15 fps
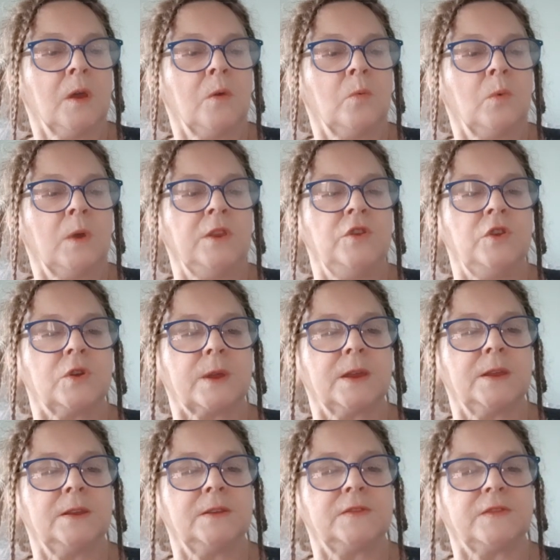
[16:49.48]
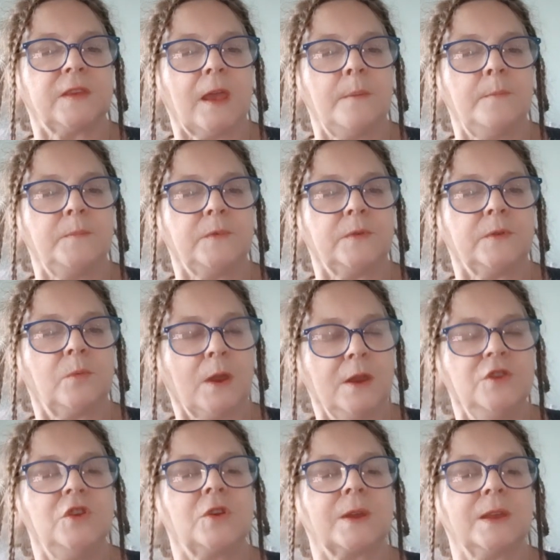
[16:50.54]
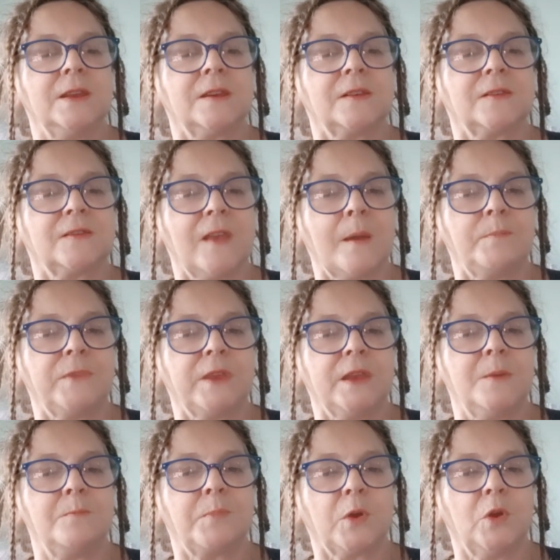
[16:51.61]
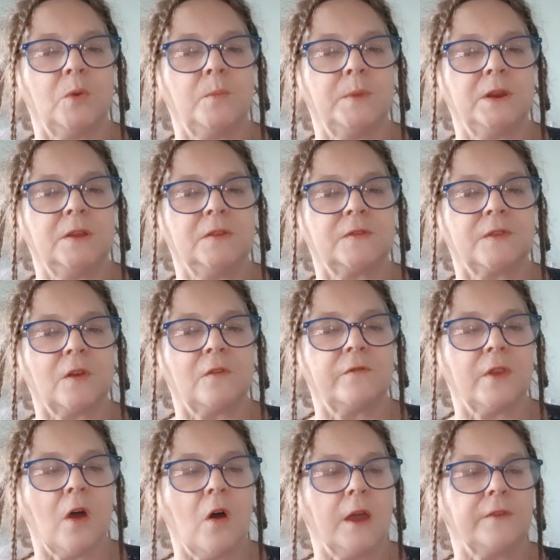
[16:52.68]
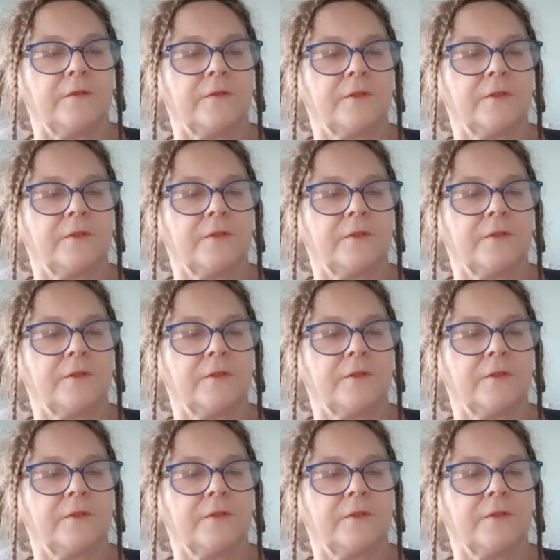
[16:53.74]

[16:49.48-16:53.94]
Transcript: When you can attempt, when you can accept the impermanence of life,